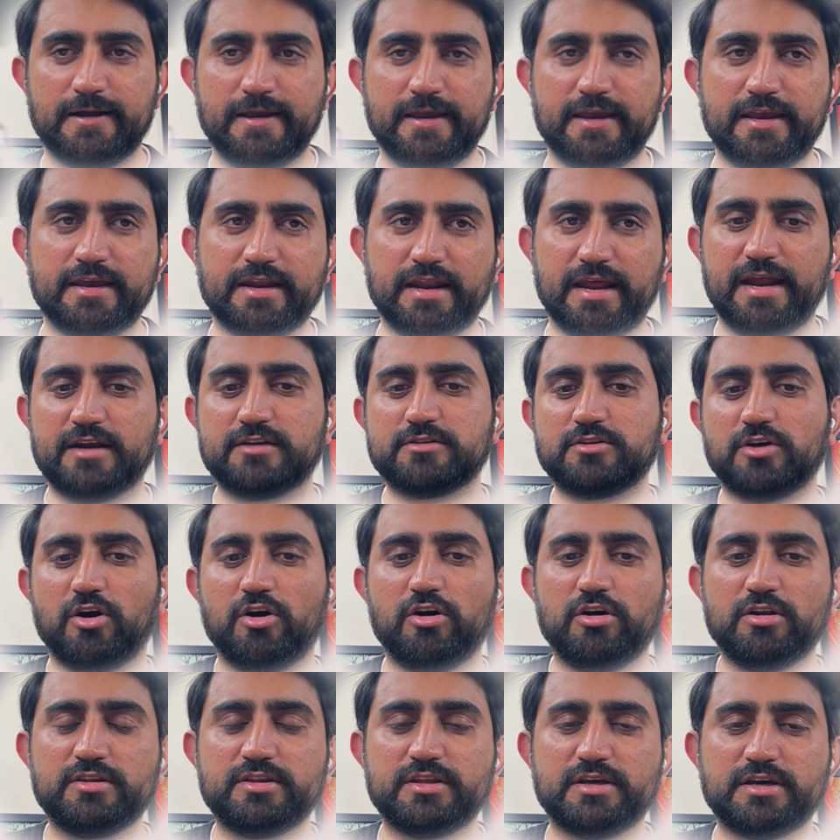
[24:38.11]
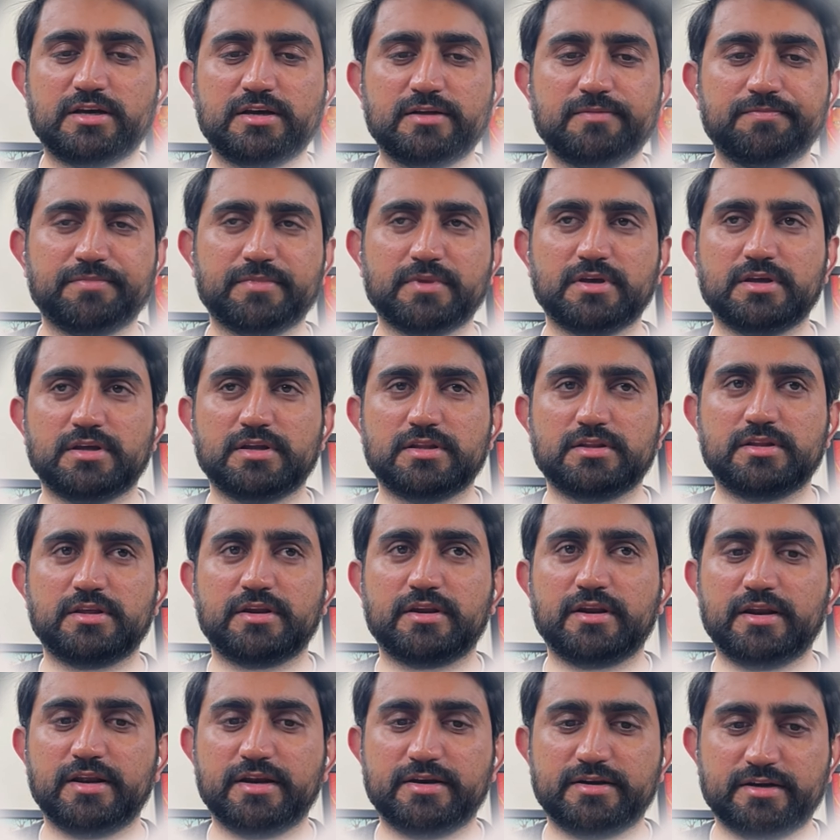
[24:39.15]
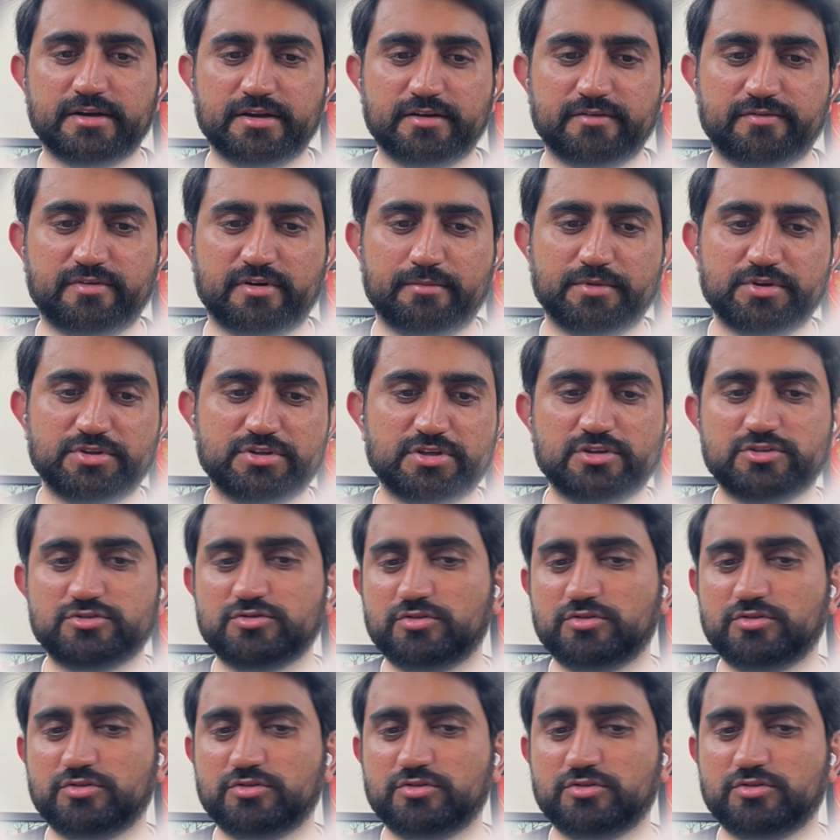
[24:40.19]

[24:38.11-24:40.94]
here add all the related information.